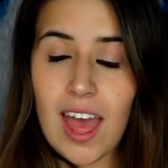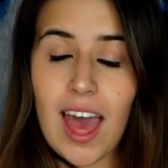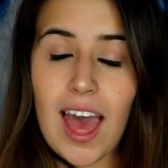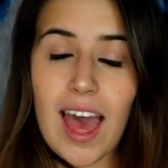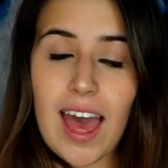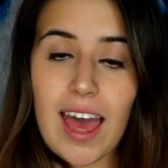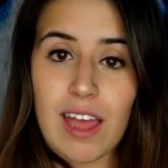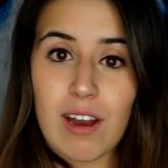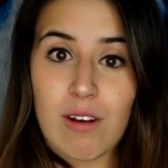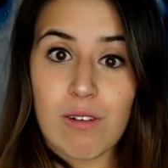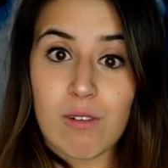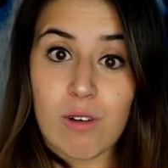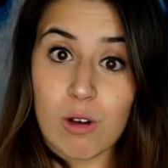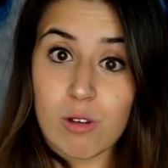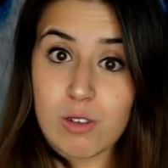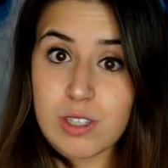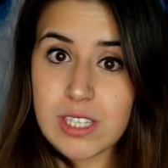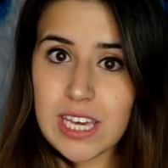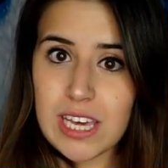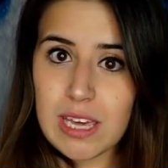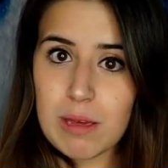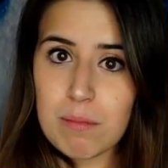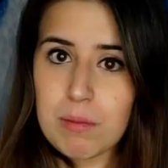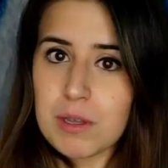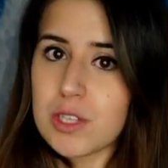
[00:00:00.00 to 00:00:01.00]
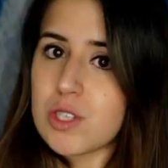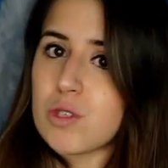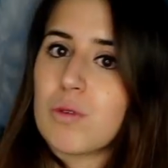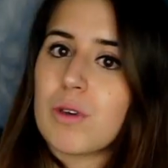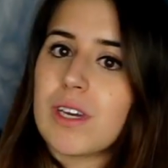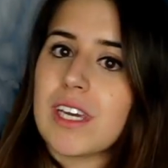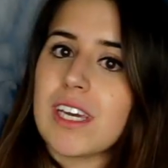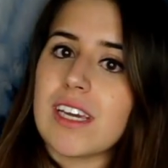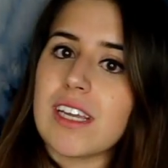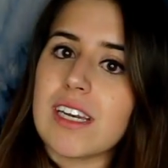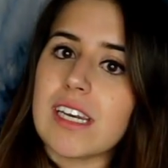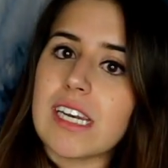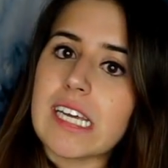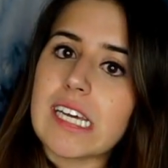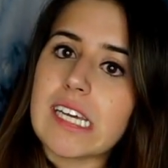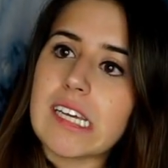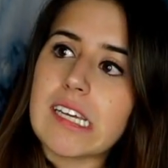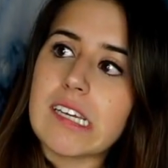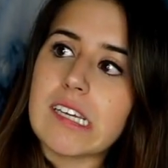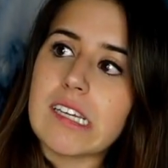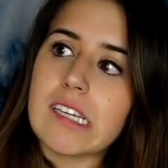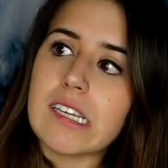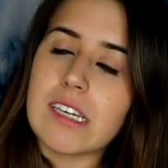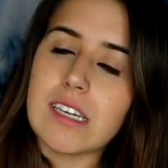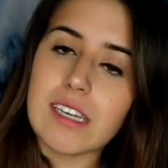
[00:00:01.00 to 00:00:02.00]
I rotate between
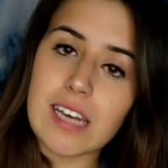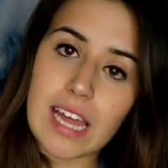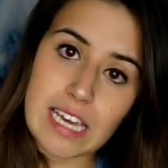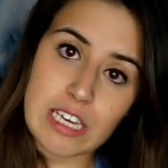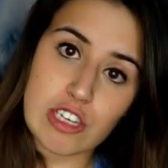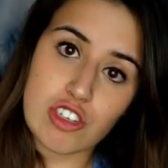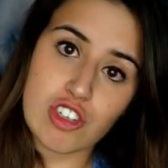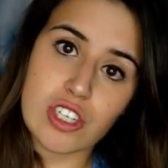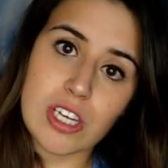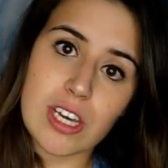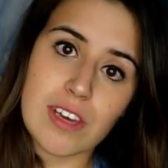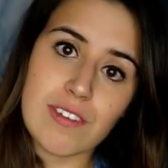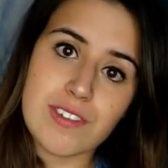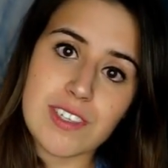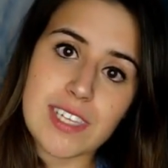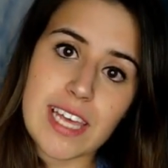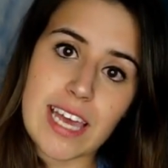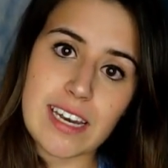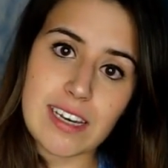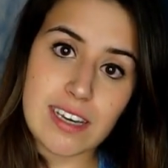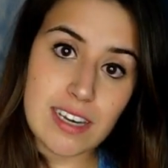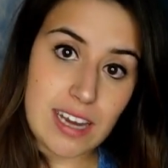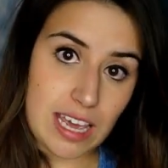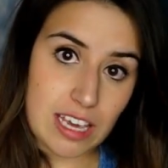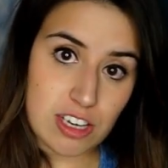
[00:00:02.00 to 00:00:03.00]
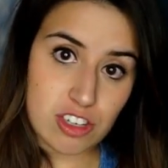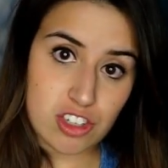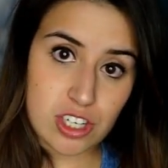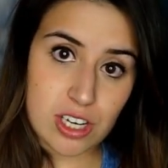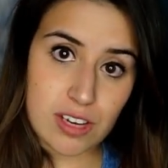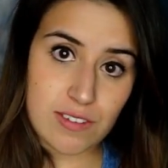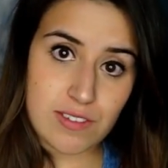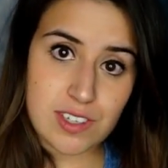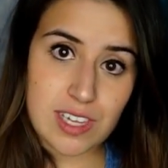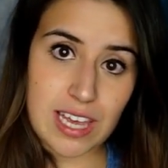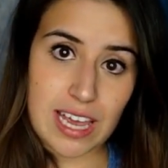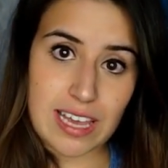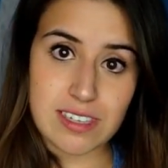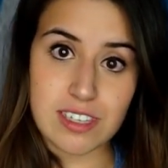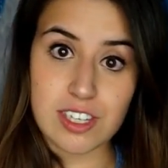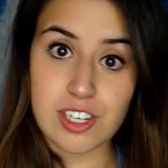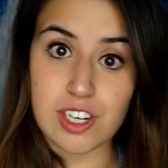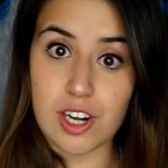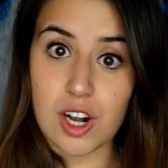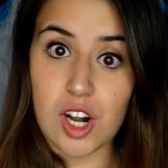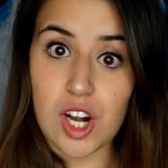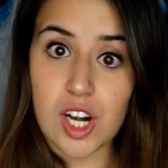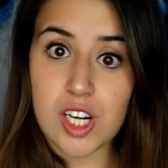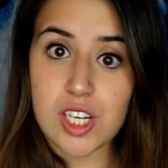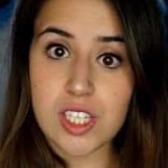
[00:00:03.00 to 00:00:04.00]
night shifts and day shifts as a
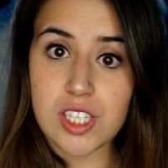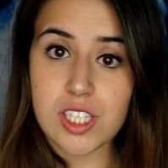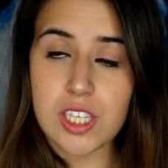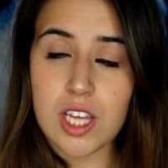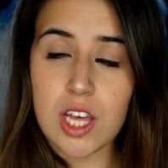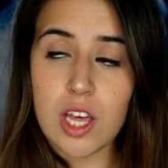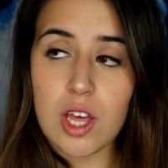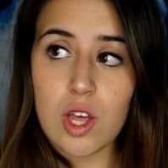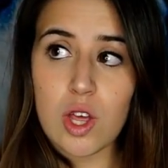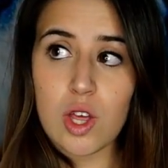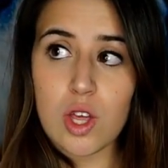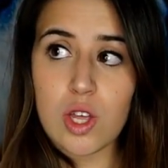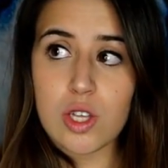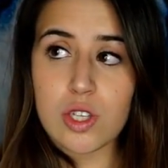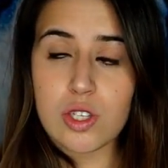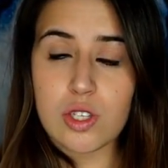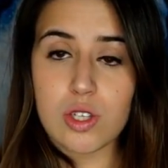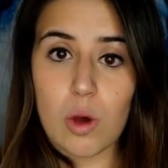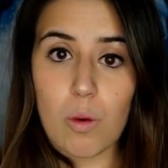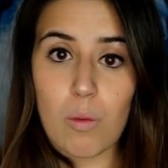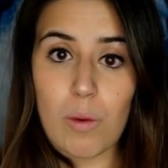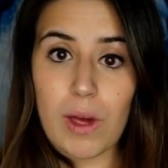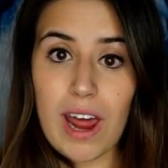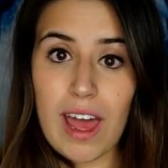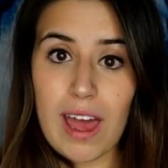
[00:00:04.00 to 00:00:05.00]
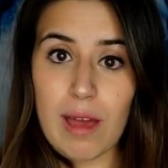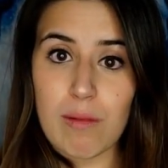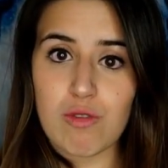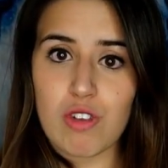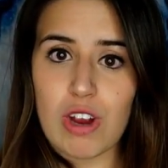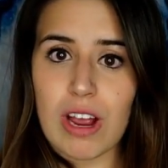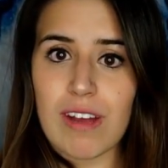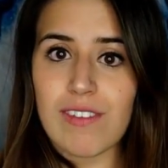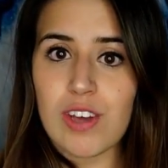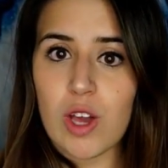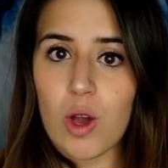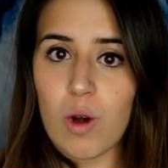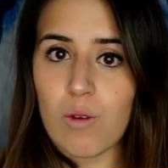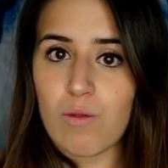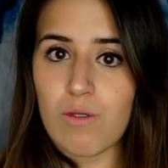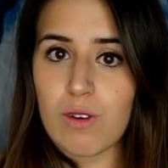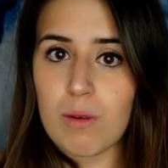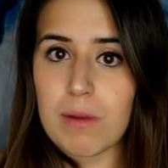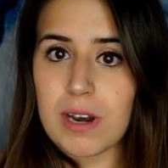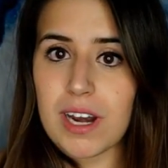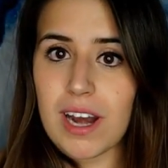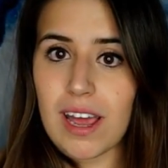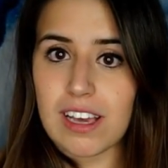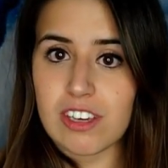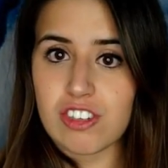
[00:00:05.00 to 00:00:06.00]
nurse. So when I'm driving home
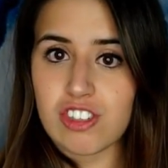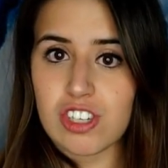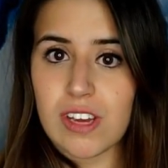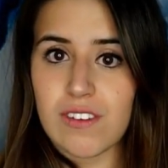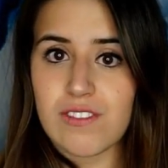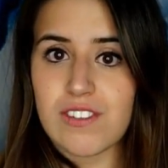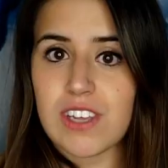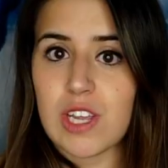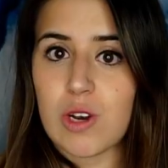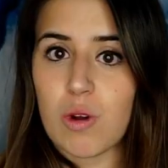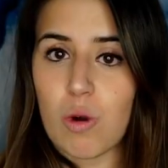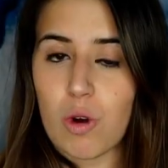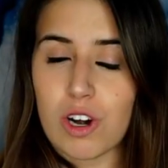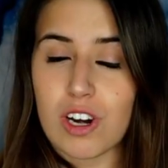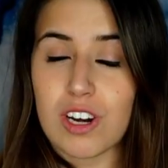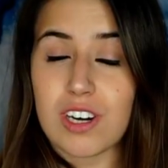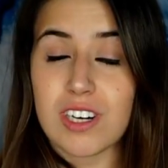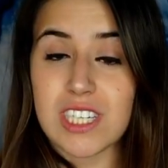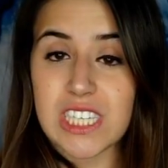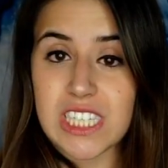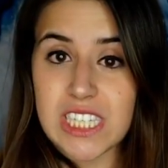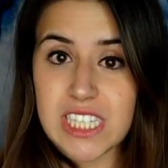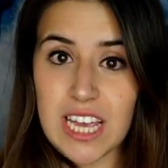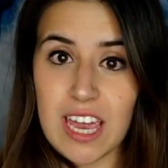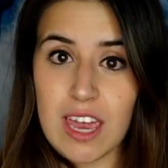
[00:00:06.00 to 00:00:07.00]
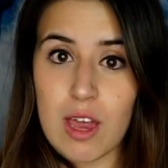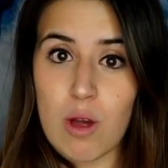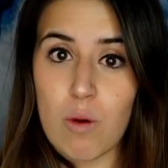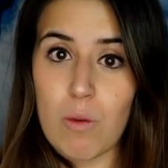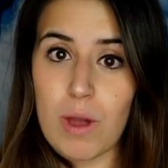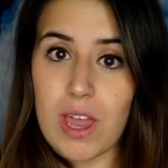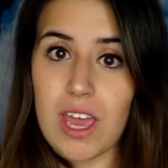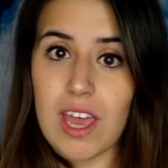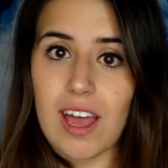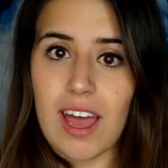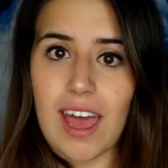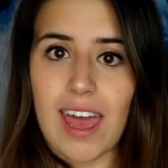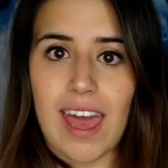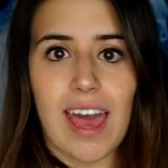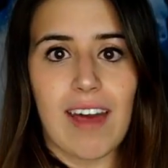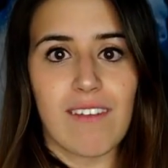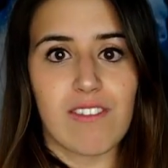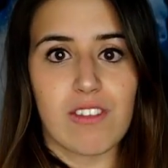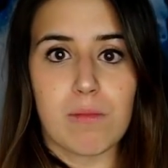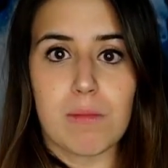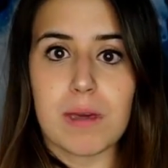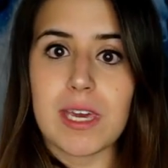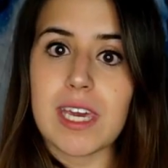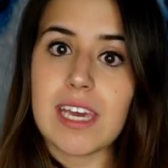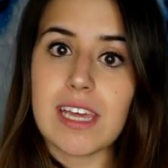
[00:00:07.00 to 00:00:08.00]
from a night shift, in order to stay awake, I
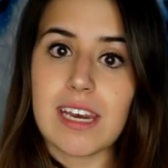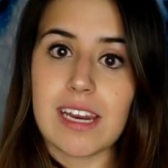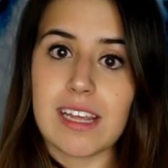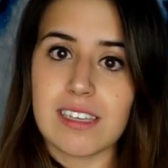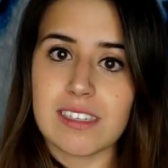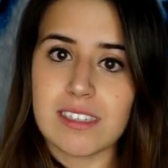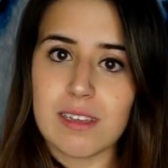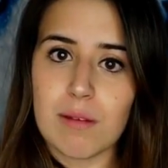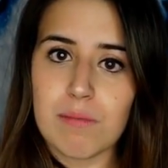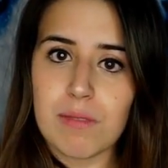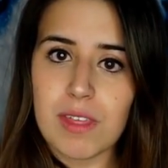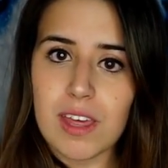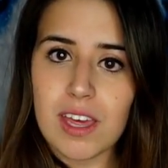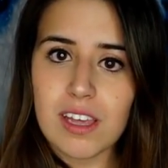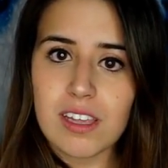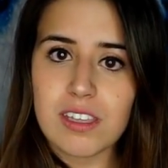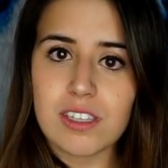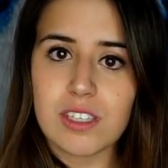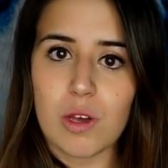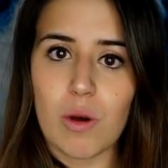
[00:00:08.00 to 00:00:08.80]
have to be eating something.